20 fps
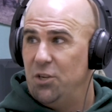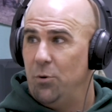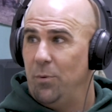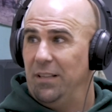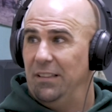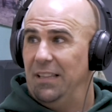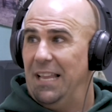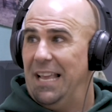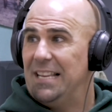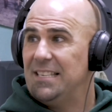
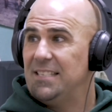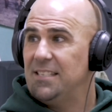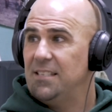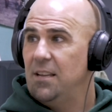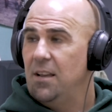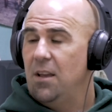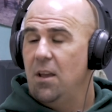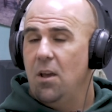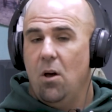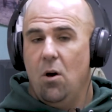doing less,
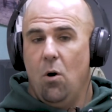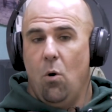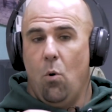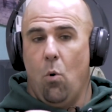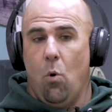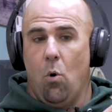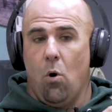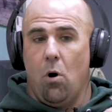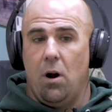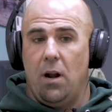
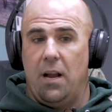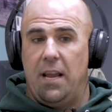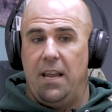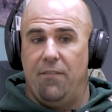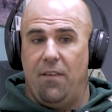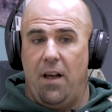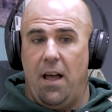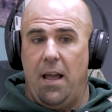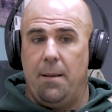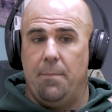or
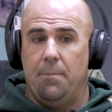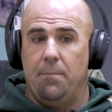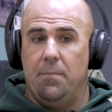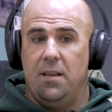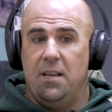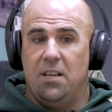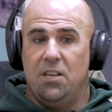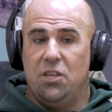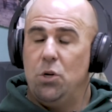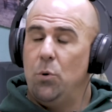if
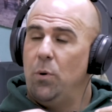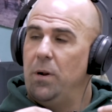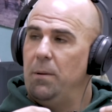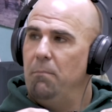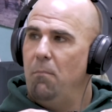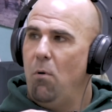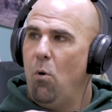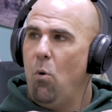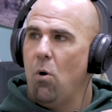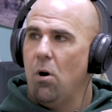I'm
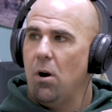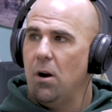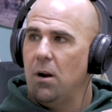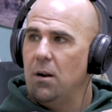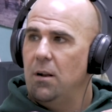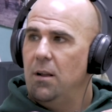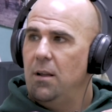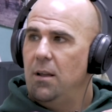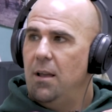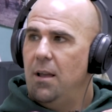doing
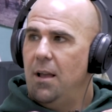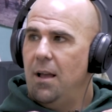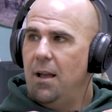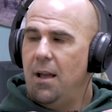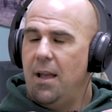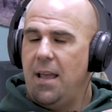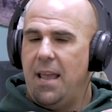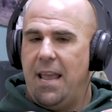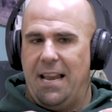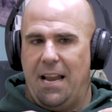more
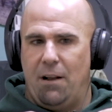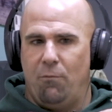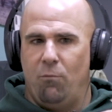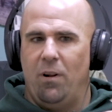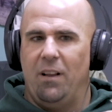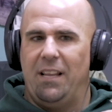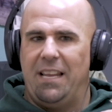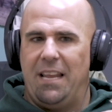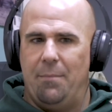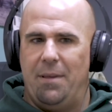and I
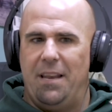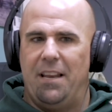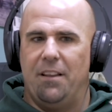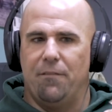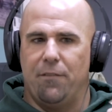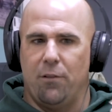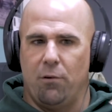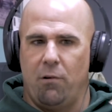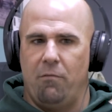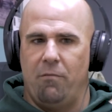really am in
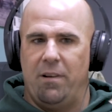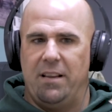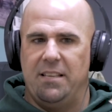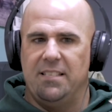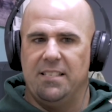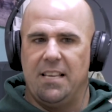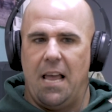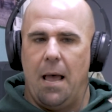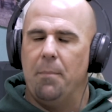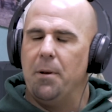it for the right
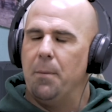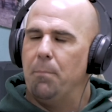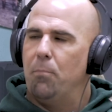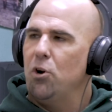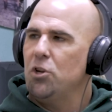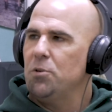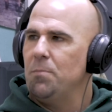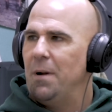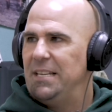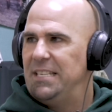reasons, I'm going to
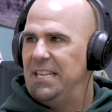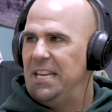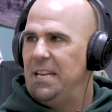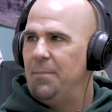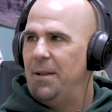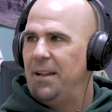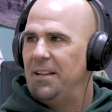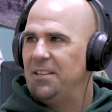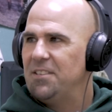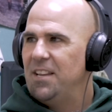push my
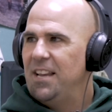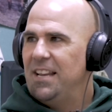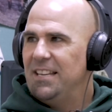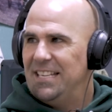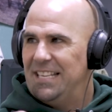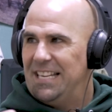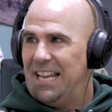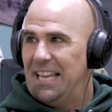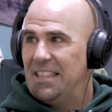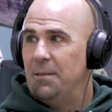teammates
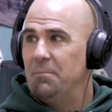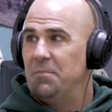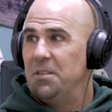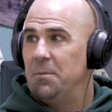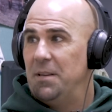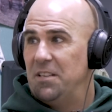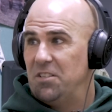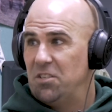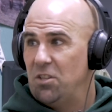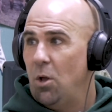to get them to
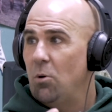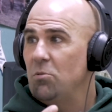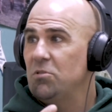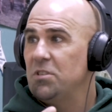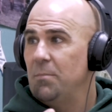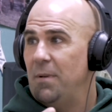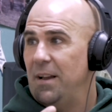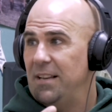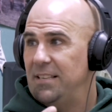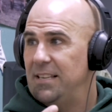be as close
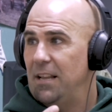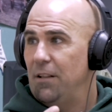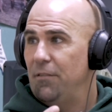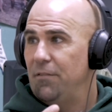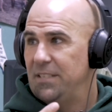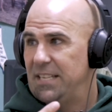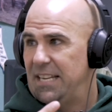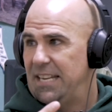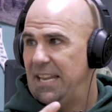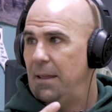to
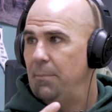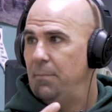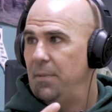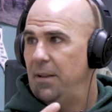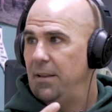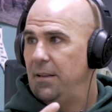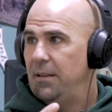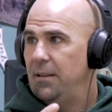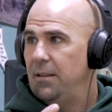myself as I can be.